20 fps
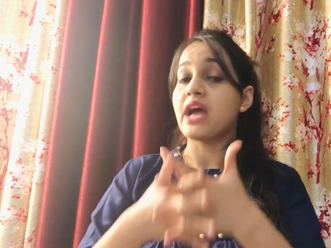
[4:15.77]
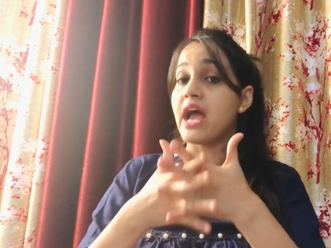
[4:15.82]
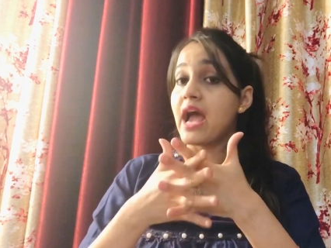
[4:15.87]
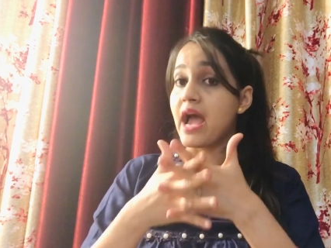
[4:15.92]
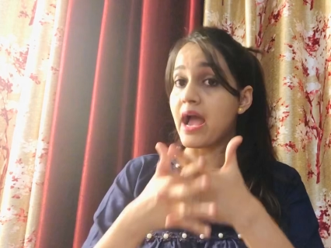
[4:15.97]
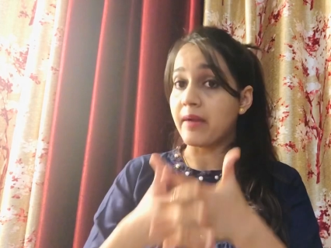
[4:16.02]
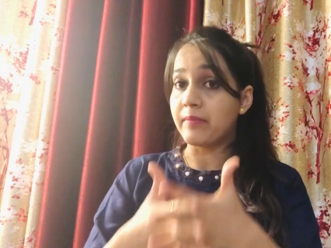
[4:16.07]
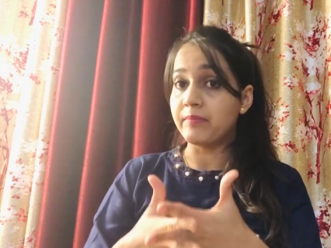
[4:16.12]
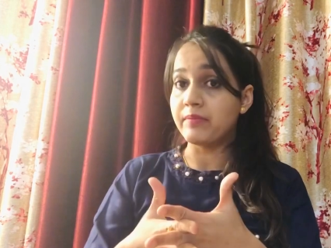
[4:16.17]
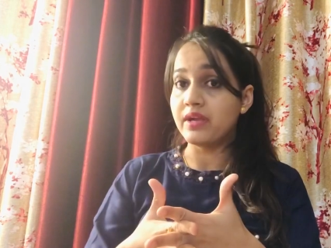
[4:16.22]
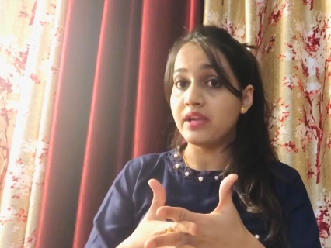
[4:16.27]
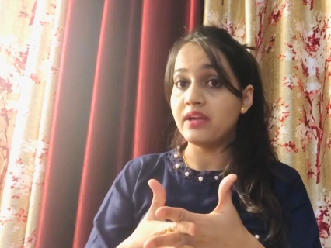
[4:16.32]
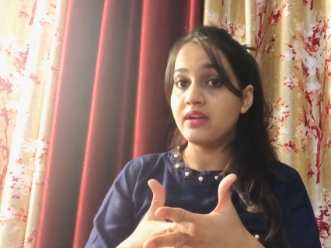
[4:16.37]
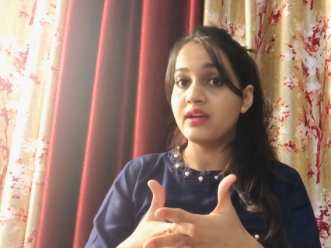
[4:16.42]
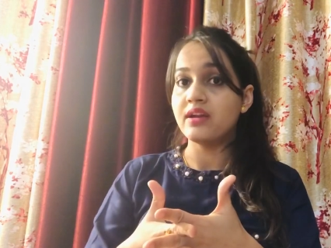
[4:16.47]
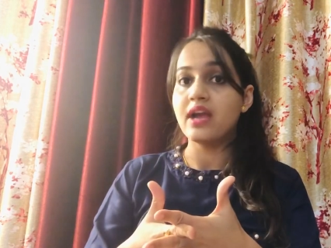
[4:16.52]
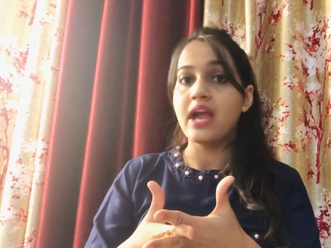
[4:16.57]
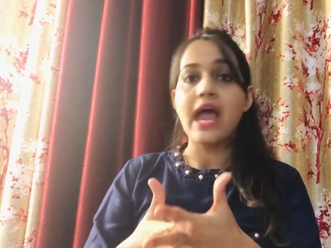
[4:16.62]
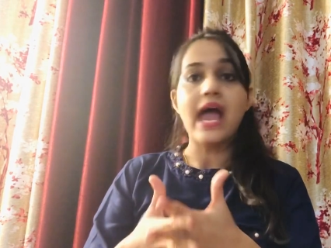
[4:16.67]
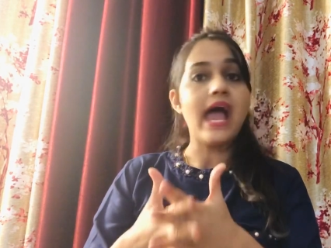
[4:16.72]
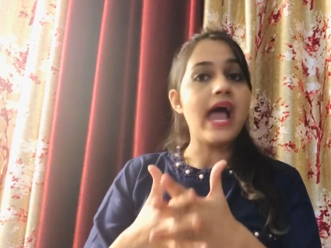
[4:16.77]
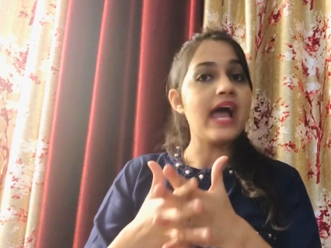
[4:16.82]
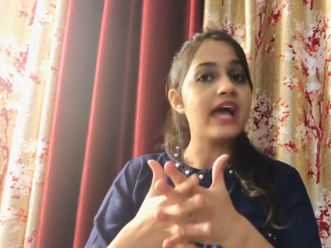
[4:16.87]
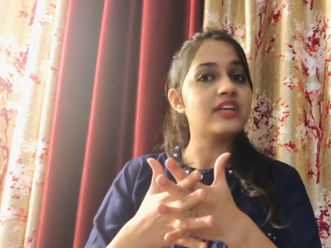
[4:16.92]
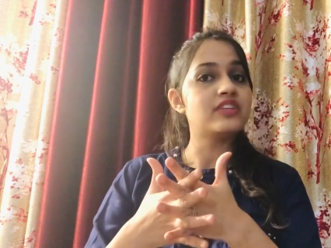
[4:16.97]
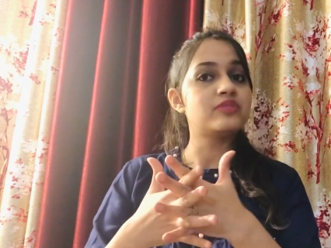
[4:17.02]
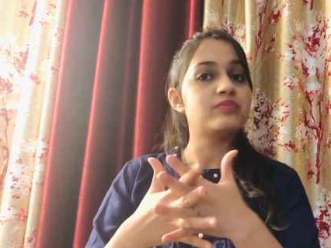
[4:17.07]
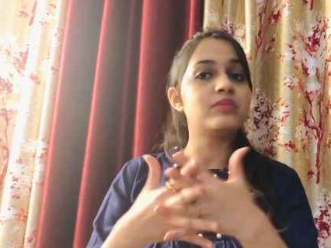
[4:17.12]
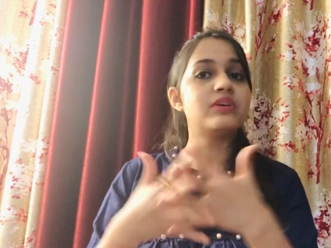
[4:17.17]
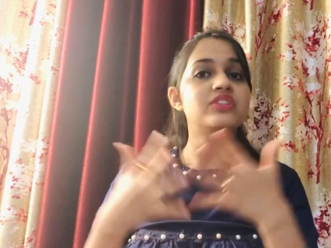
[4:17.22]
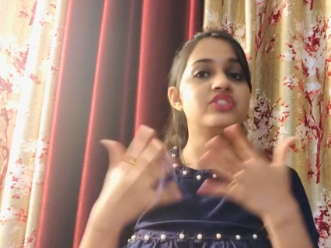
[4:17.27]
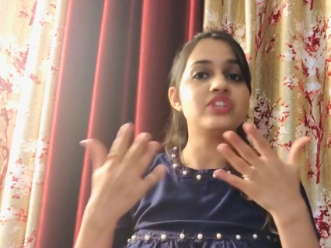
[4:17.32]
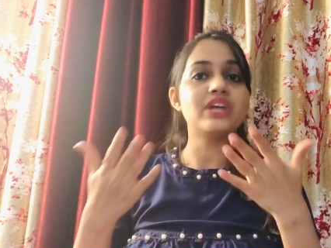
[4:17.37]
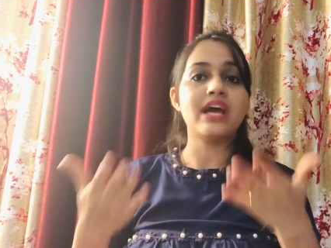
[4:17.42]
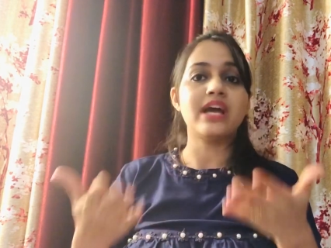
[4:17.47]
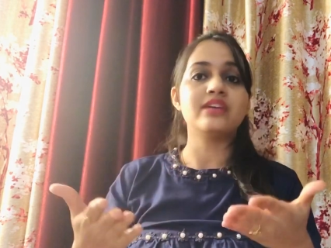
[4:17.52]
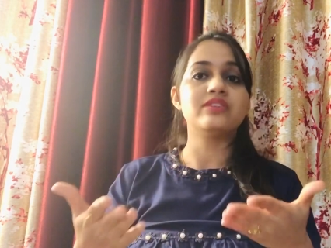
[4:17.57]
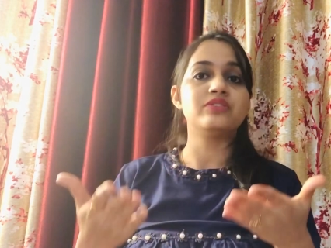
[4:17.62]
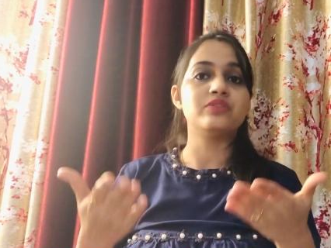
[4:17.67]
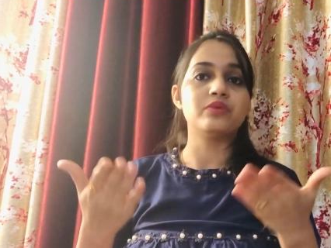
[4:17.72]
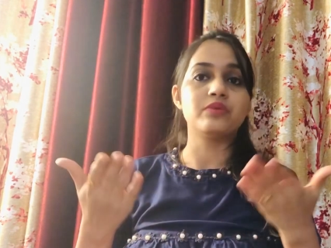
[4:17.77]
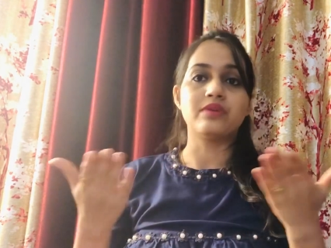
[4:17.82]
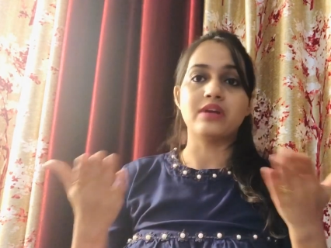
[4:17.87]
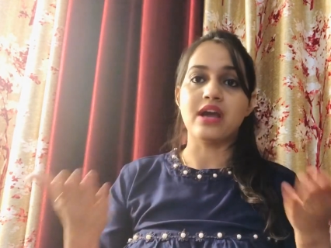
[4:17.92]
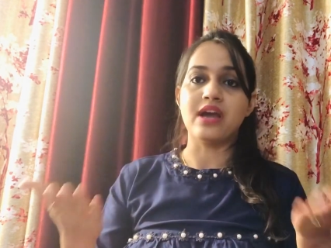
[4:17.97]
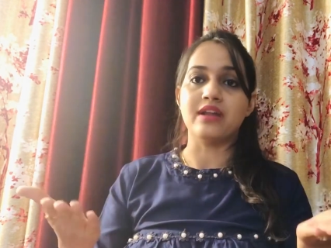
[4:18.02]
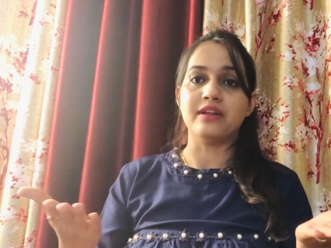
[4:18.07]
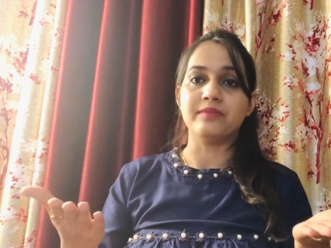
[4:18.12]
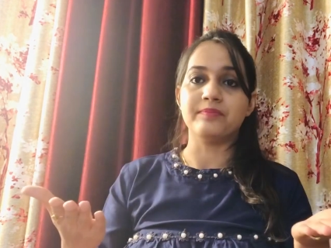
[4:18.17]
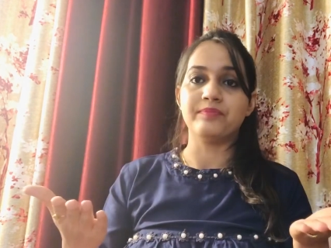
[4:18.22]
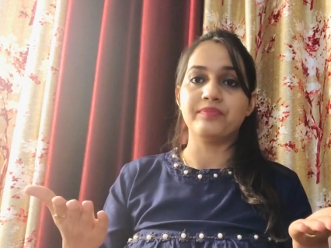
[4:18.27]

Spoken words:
happy as much as you can